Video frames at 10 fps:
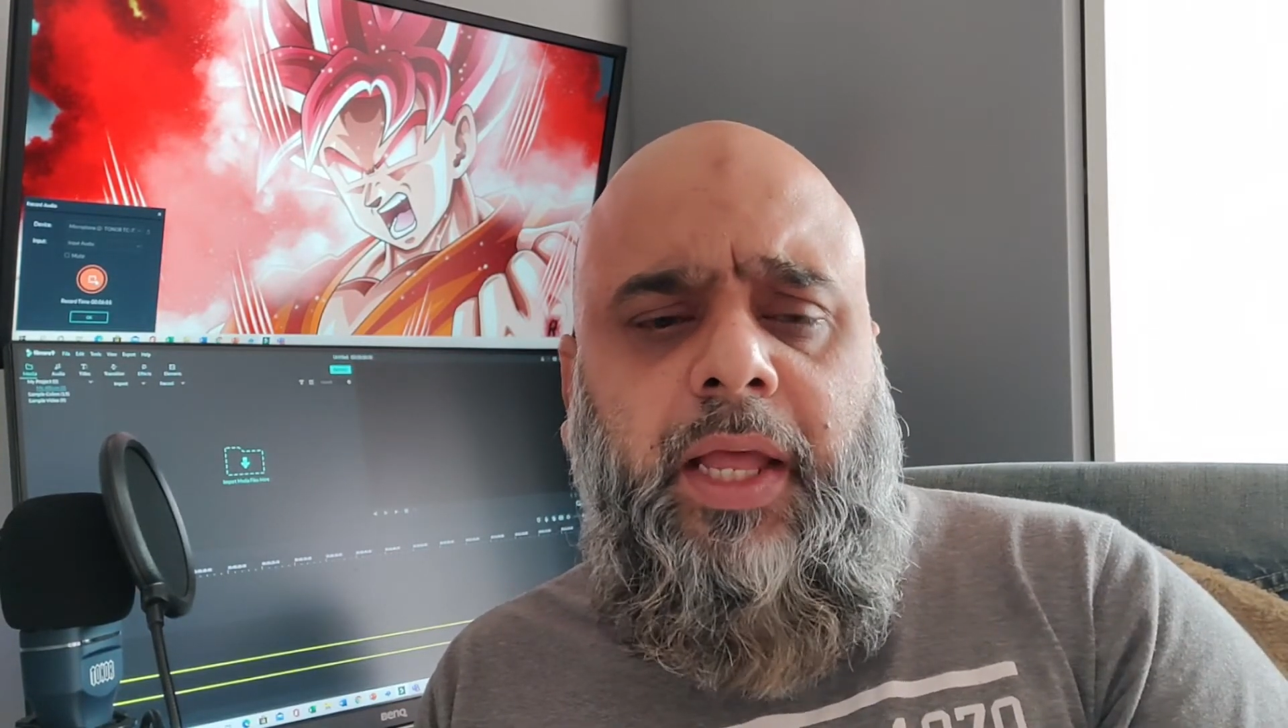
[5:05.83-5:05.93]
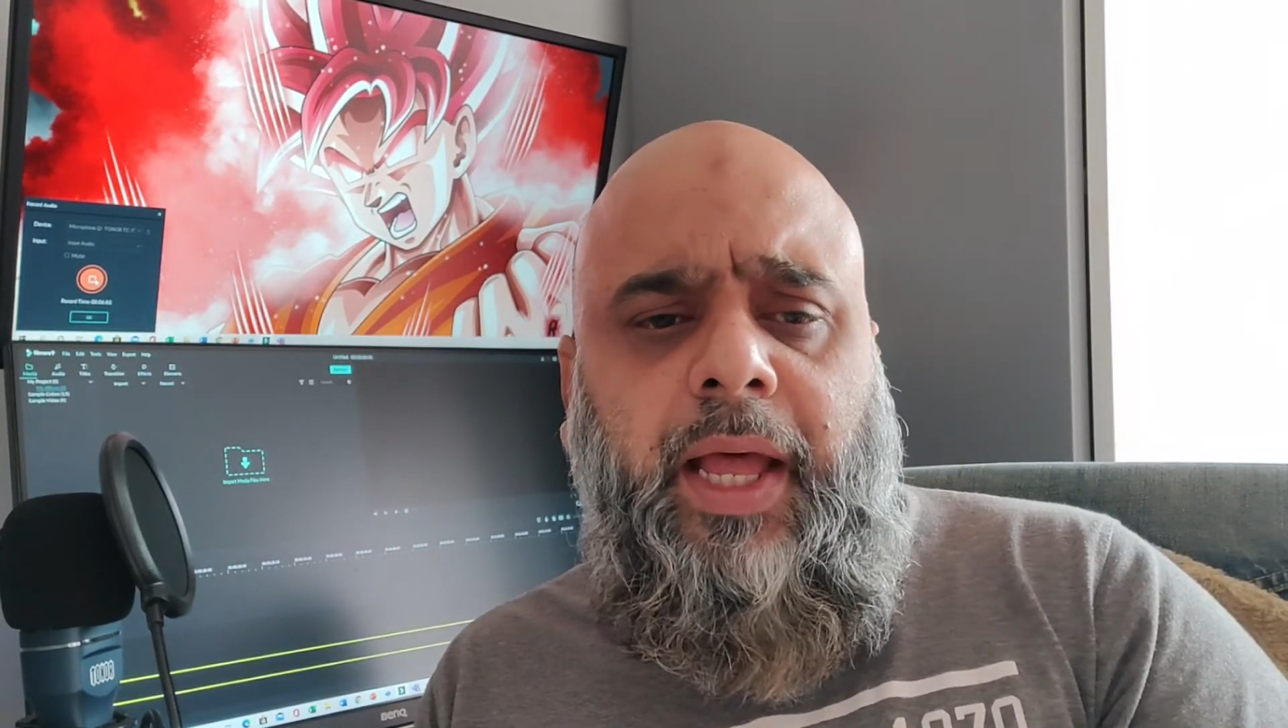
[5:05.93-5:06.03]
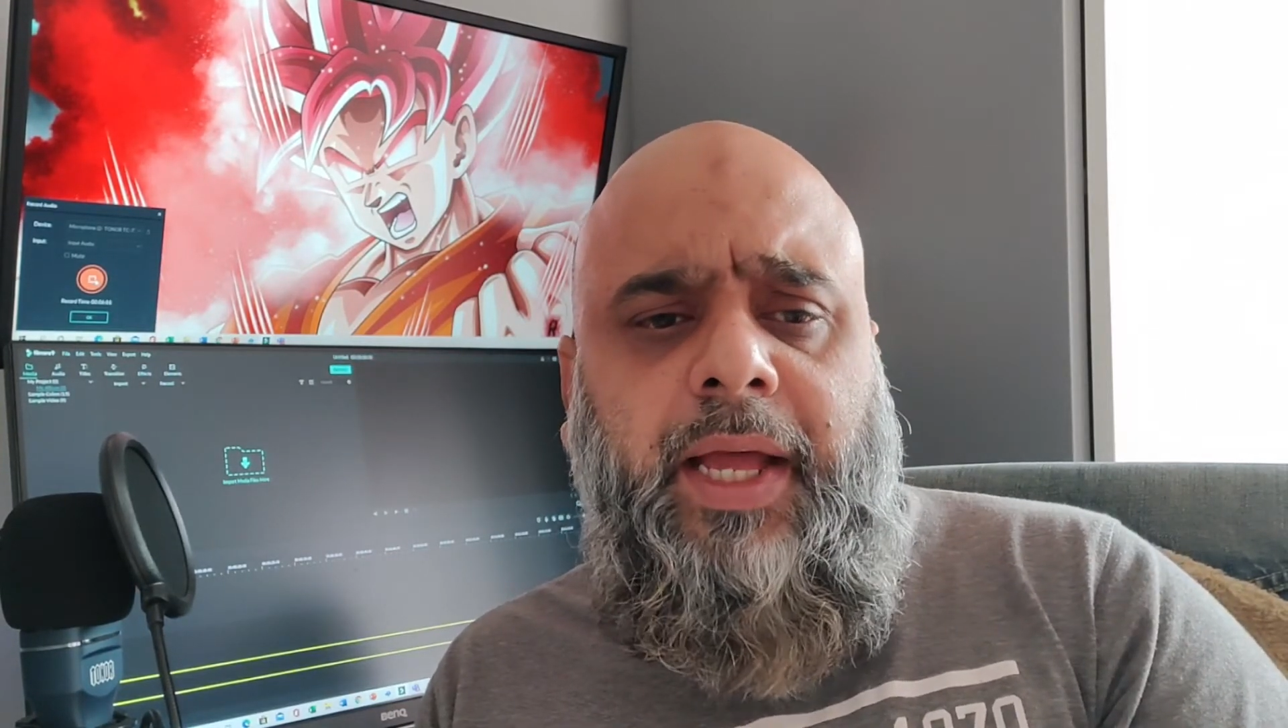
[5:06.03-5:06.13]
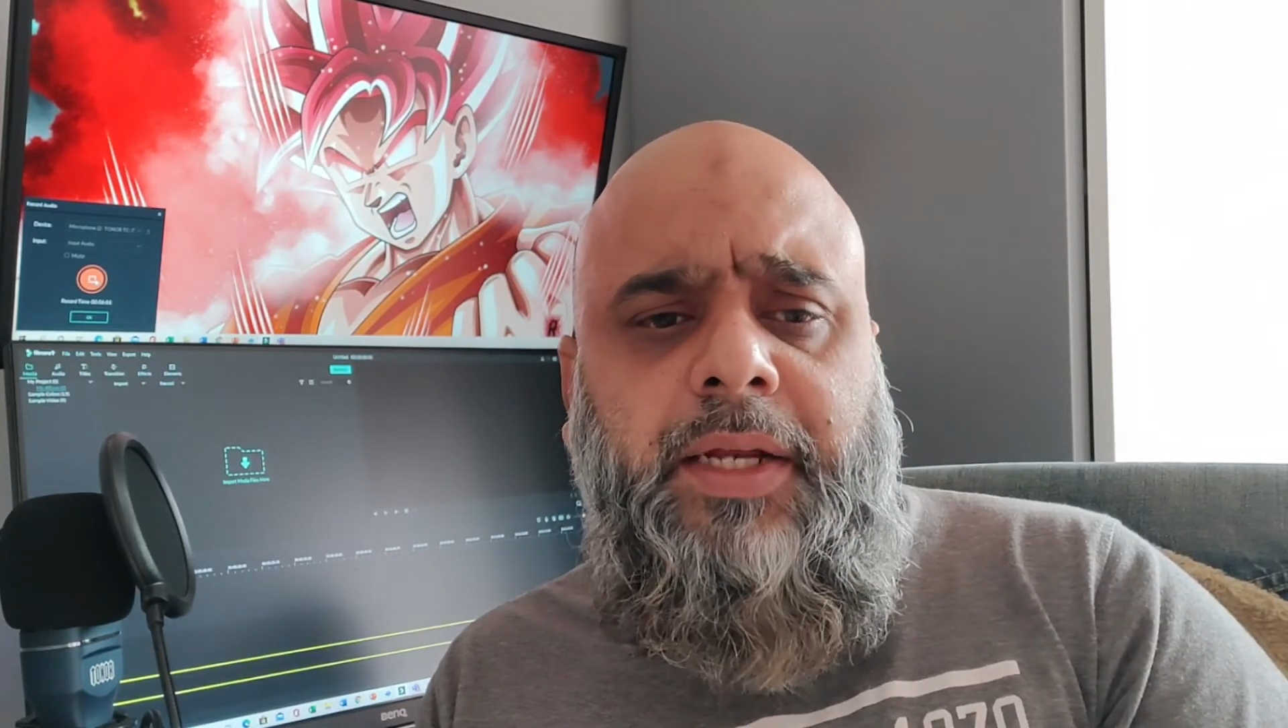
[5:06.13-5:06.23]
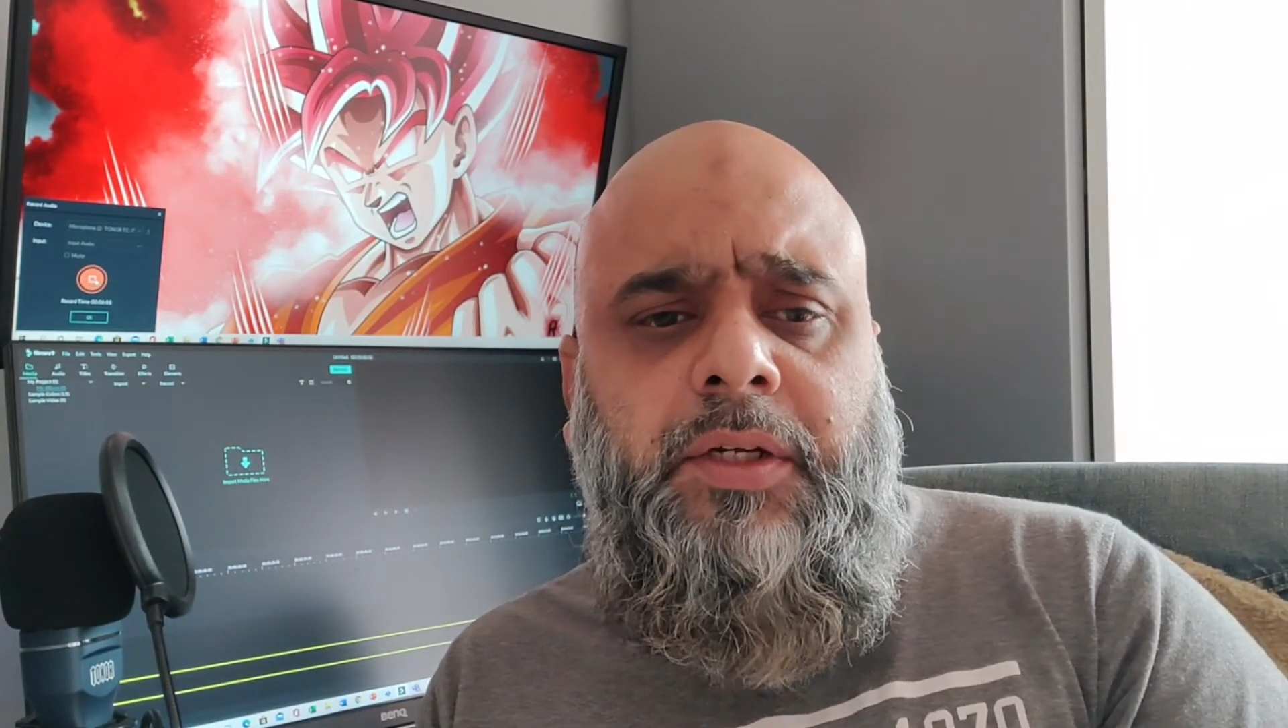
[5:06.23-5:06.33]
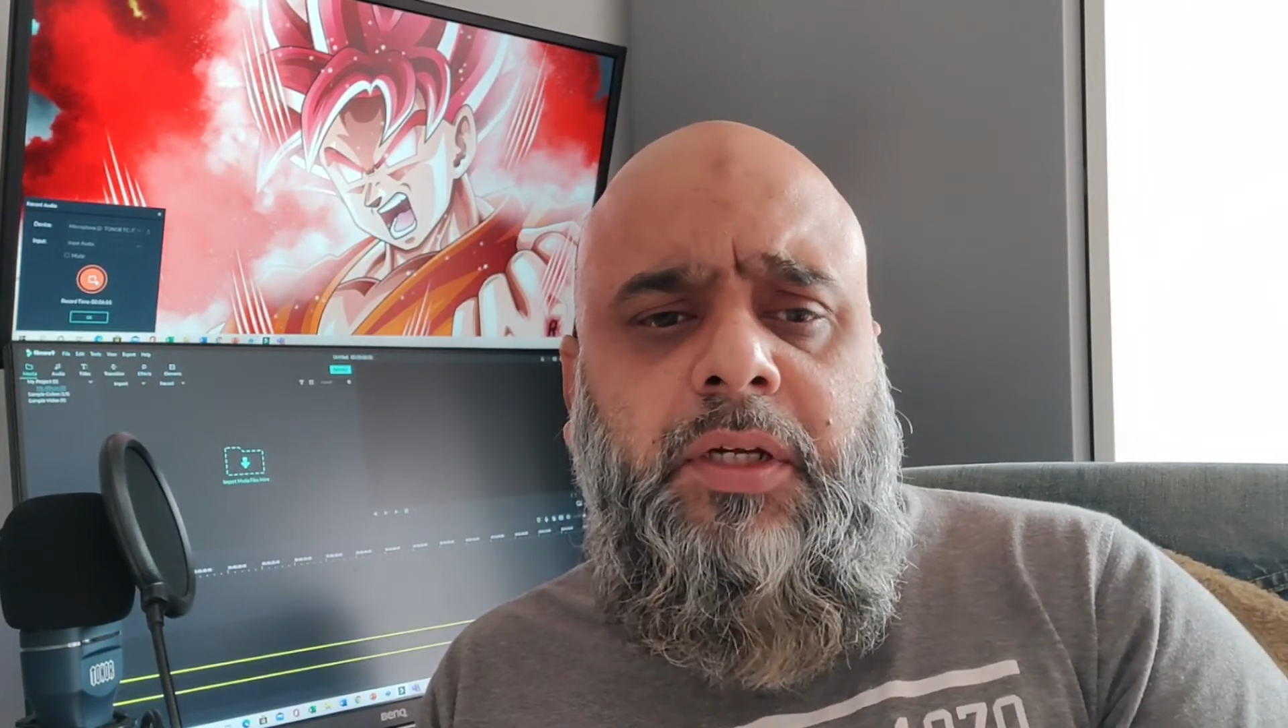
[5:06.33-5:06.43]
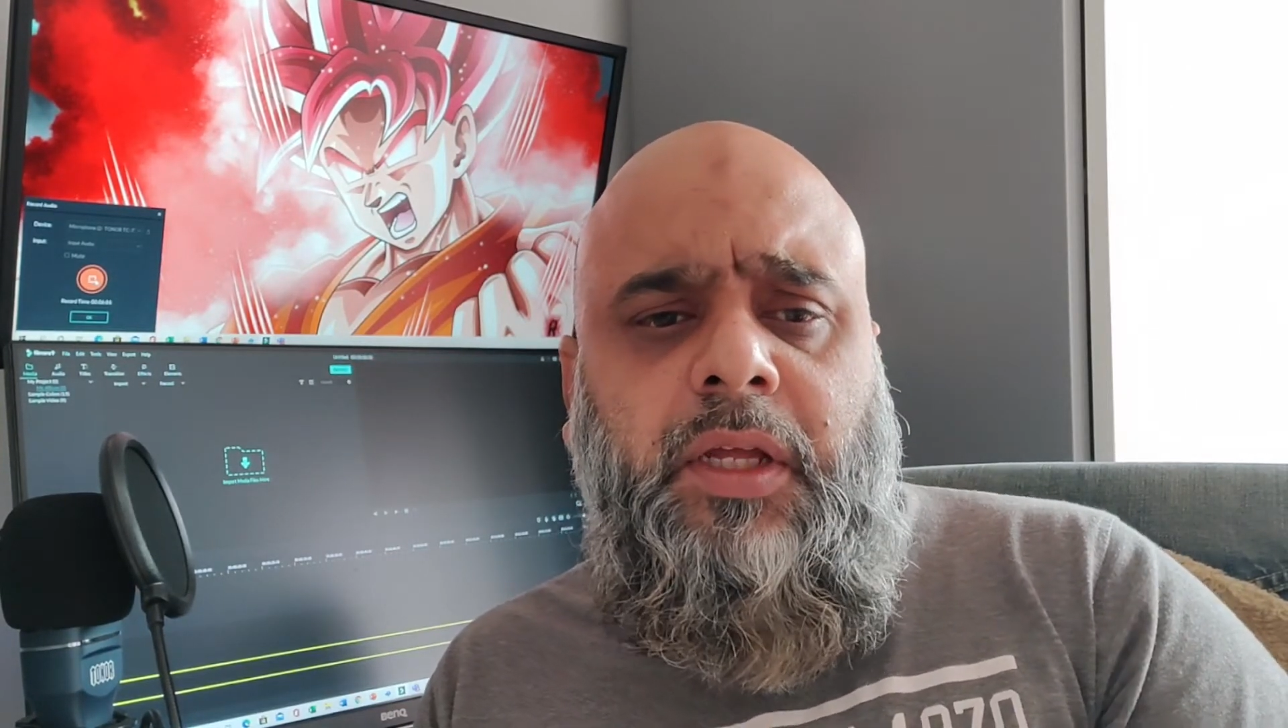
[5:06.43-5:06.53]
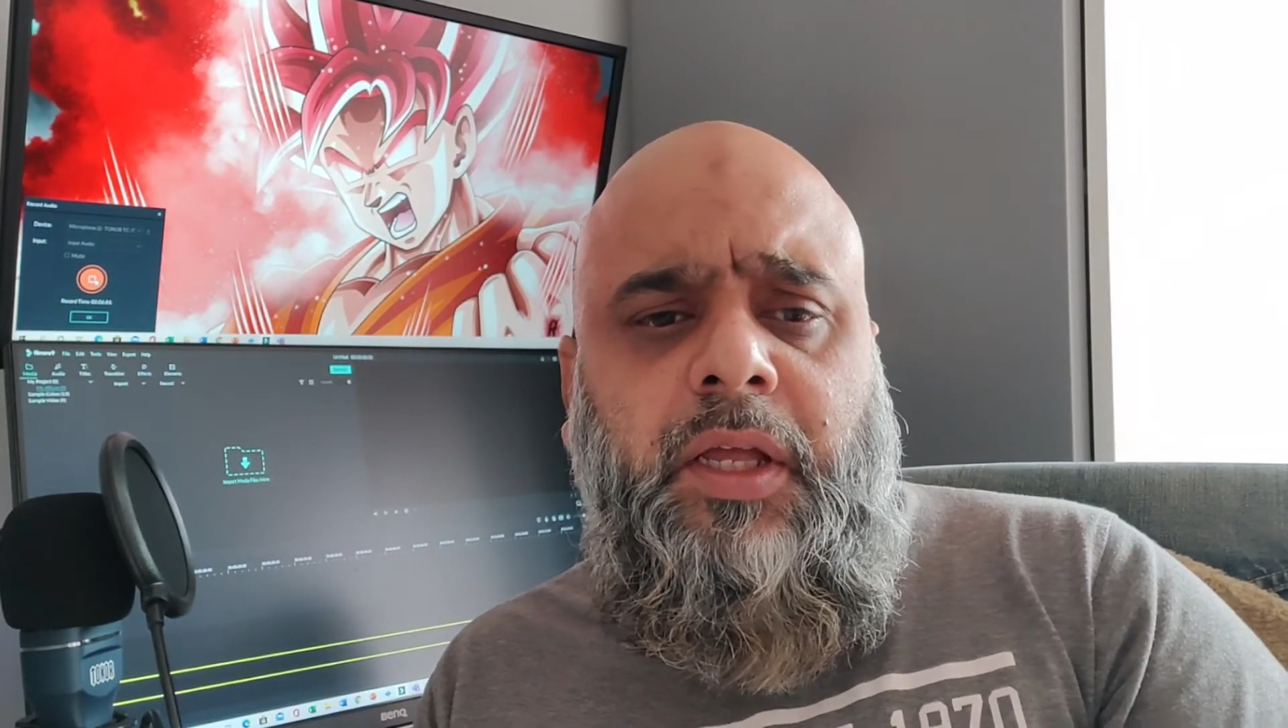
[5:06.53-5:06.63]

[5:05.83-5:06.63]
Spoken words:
And